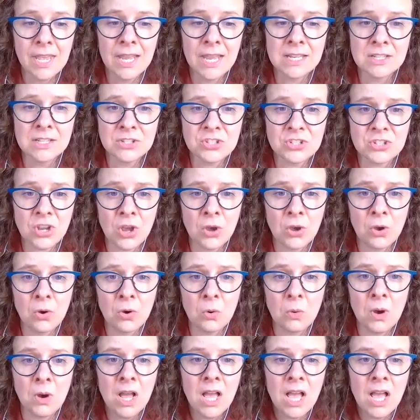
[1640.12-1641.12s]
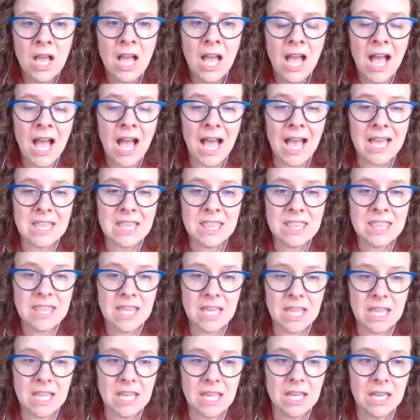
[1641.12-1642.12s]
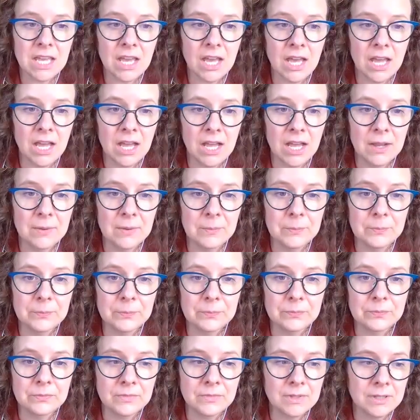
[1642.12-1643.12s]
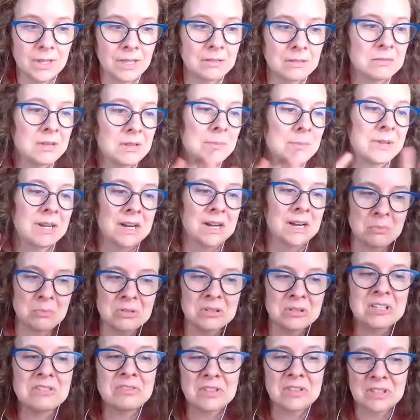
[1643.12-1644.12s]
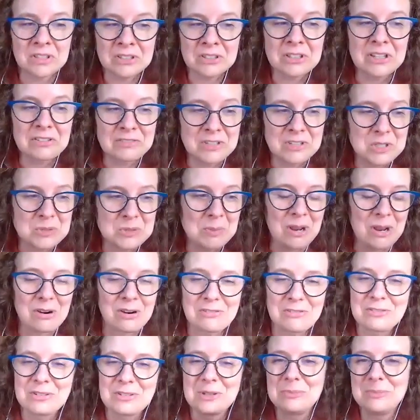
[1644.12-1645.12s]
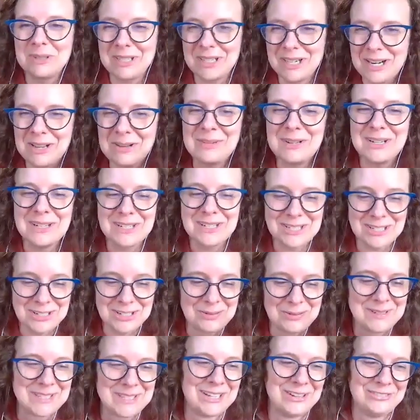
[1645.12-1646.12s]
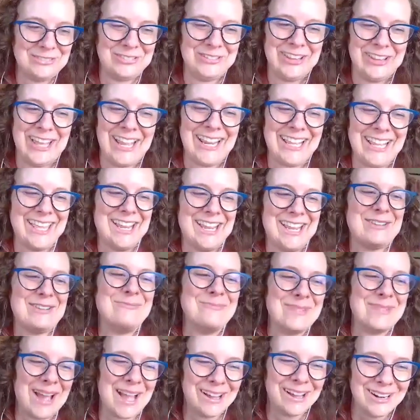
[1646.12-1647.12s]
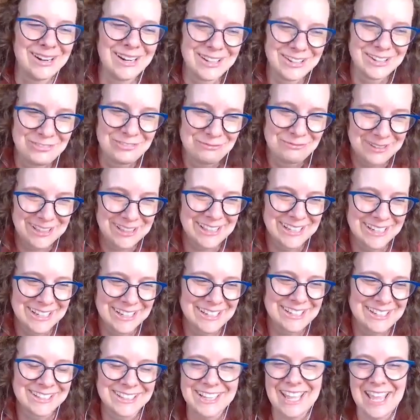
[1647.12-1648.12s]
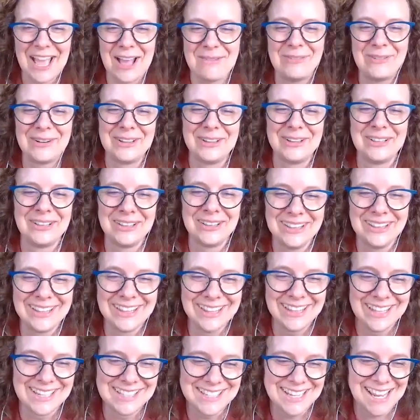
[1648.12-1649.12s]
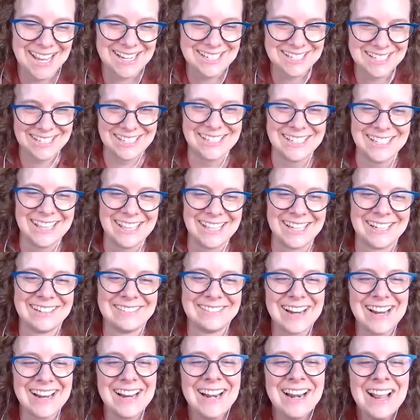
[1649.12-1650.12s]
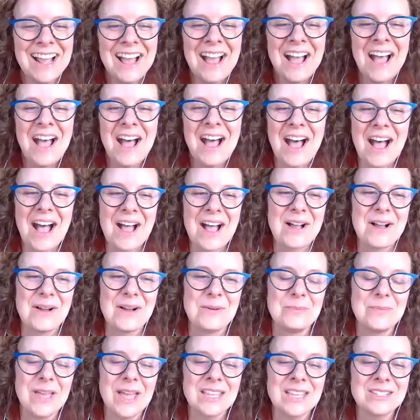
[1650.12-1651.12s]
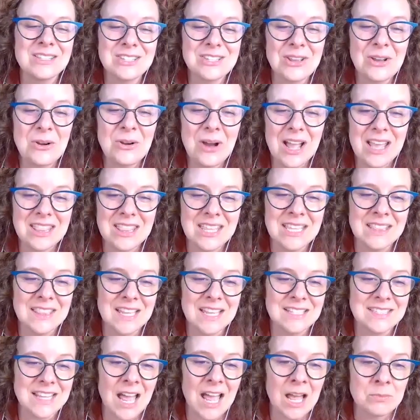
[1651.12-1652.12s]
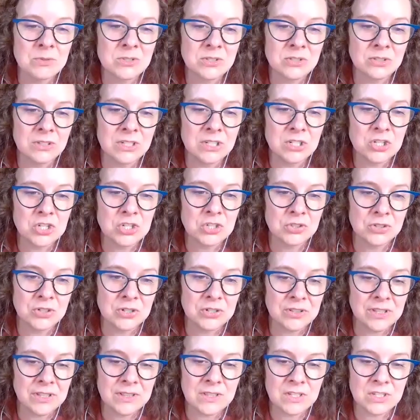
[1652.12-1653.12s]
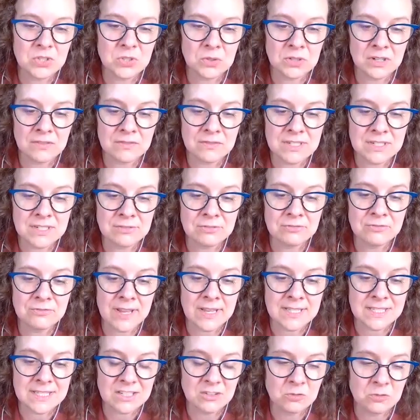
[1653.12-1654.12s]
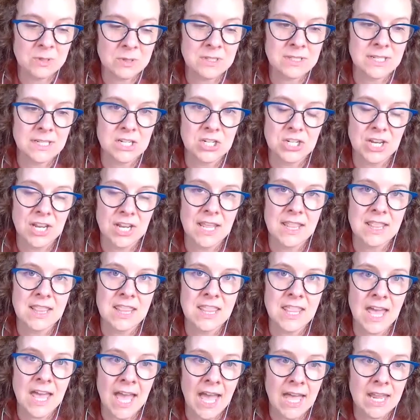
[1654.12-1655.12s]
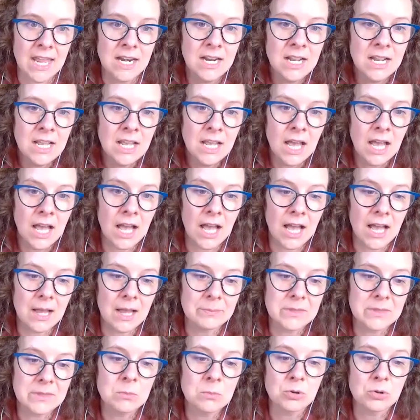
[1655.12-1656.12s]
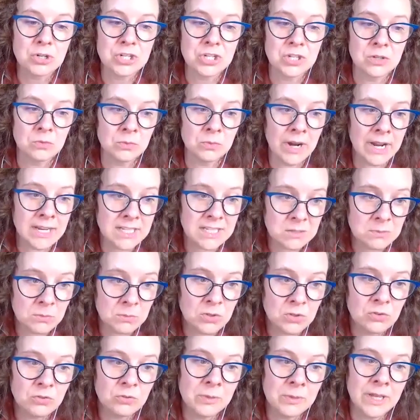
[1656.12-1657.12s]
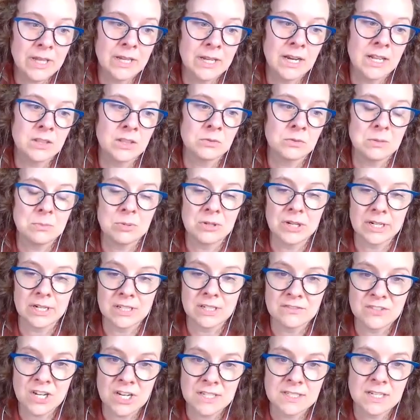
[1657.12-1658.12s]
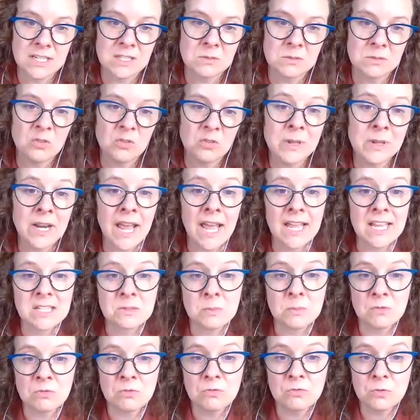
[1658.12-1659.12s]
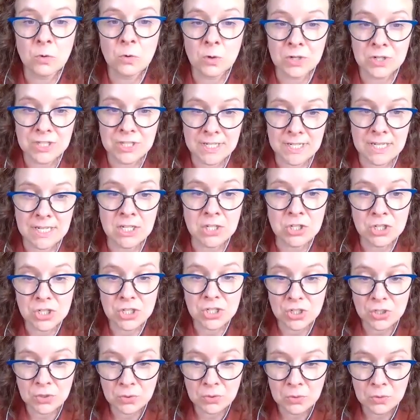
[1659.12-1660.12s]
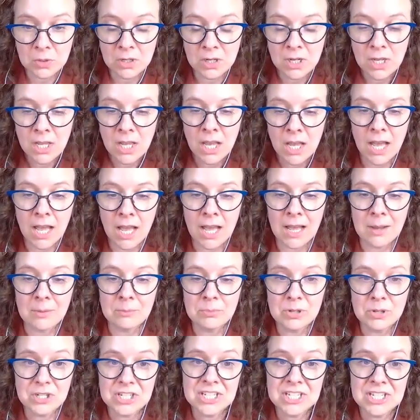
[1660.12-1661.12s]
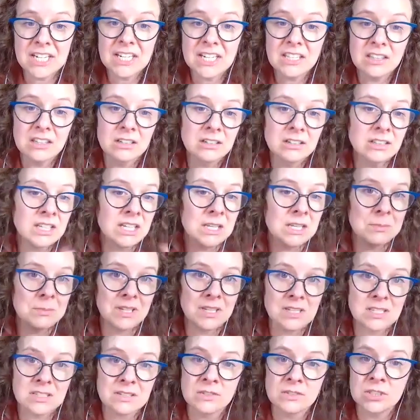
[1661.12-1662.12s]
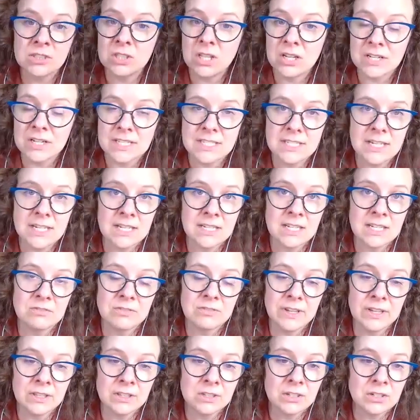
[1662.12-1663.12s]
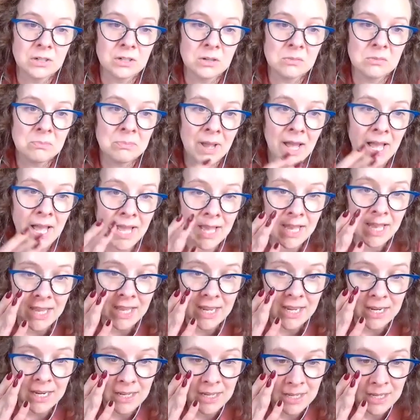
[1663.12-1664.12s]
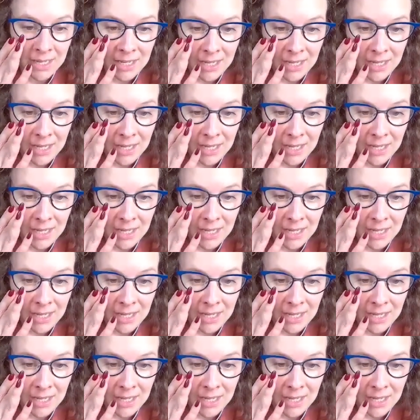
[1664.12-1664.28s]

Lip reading: And so I think, I believe that the left is powerful, but I mean, in terms of like the amount of political capital, it's actually there, right? And so I think that's absolutely true, that the sort of defensive position that the abortion rights movement and the reproductive justice movement has been forced into, particularly because of a longstanding failure by